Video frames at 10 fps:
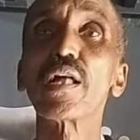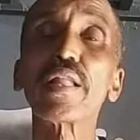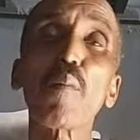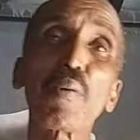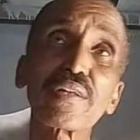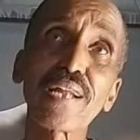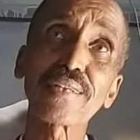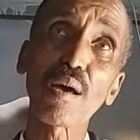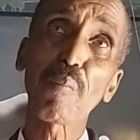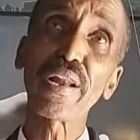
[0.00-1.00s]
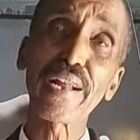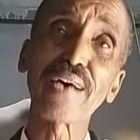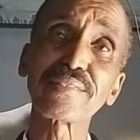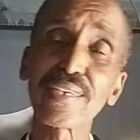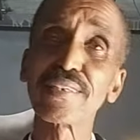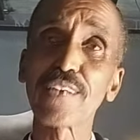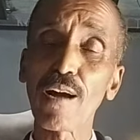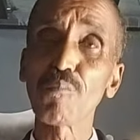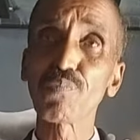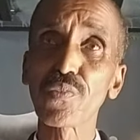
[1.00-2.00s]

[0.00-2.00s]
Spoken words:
the president has appended a signature,